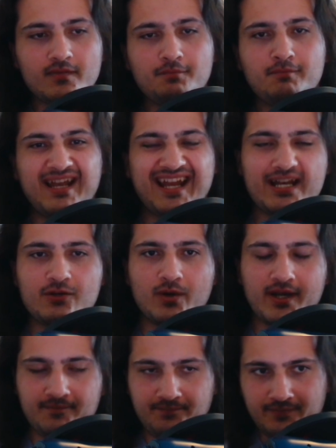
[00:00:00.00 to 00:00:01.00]
but
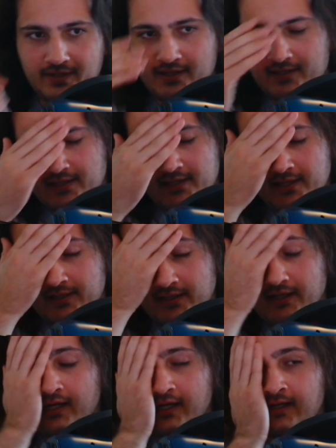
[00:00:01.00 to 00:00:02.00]
anyway,
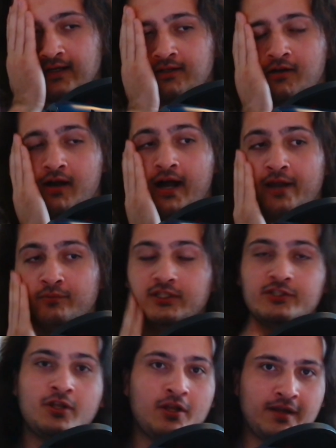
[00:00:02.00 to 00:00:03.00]
uh, I really
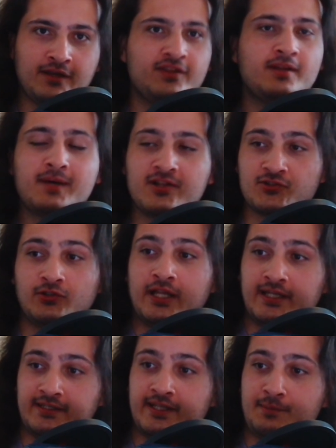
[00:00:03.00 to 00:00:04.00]
don't know anything about
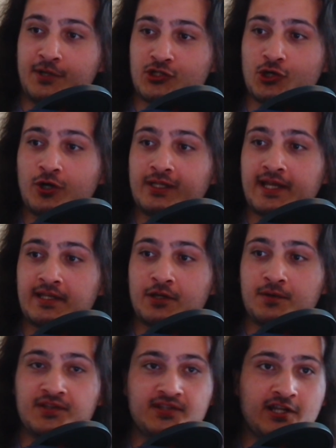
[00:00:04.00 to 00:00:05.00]
Xolaani that much. All I know
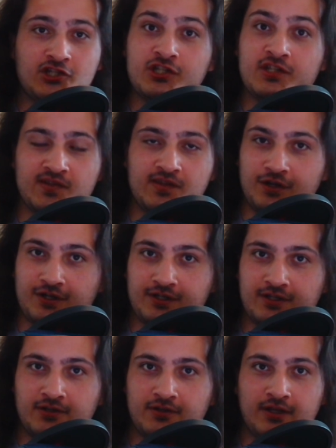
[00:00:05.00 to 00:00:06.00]
is that she's a
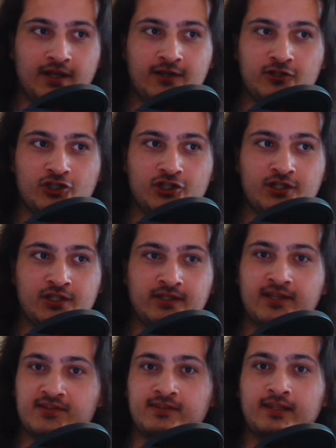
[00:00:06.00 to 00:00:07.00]
Darkin and she
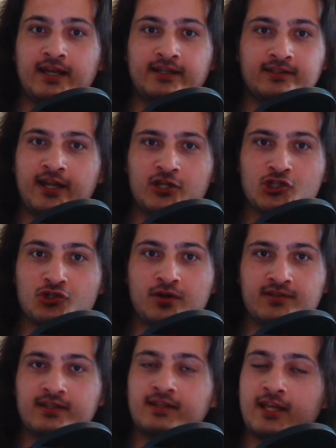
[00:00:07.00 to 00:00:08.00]
doesn't like
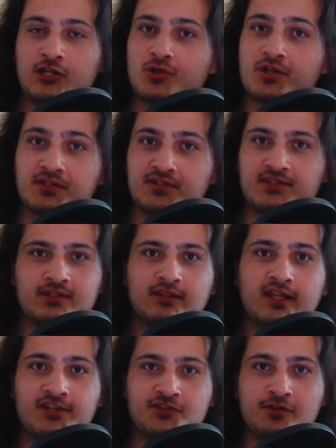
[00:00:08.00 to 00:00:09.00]
Aatrox and Aatrox doesn't
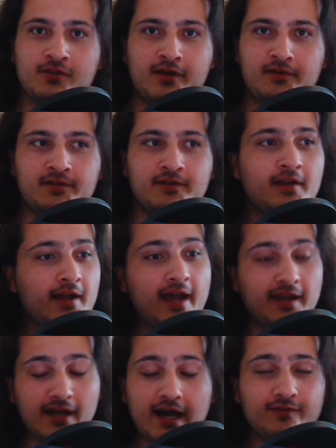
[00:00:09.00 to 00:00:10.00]
like Xolaani.
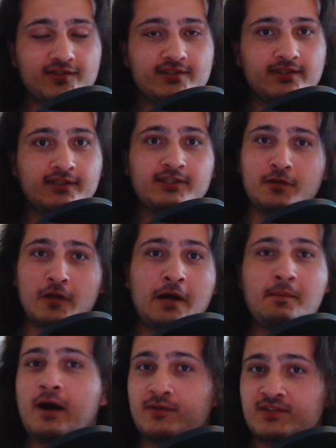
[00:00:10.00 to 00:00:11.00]
And obviously, you know,
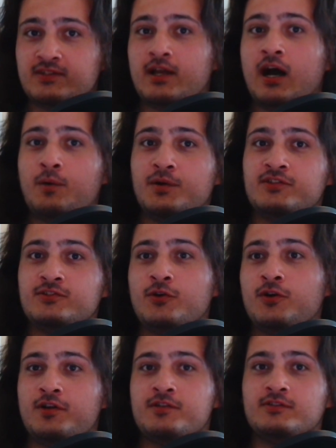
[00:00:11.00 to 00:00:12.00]
I'm obviously always
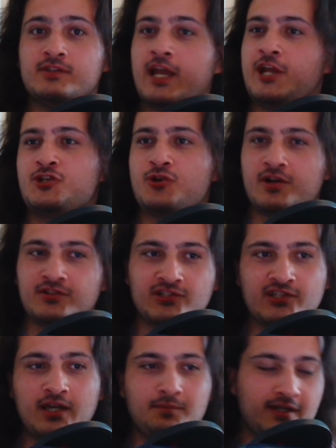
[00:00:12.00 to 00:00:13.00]
on Aatrox's
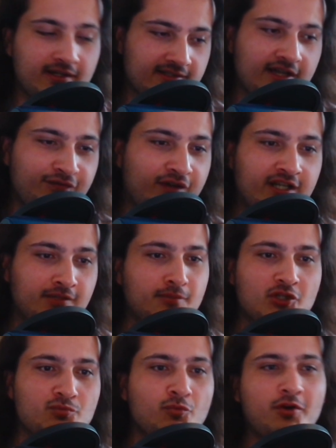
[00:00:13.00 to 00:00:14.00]
side because I find him
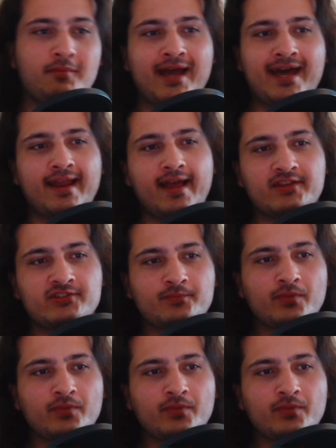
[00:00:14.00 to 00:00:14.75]
much more badass.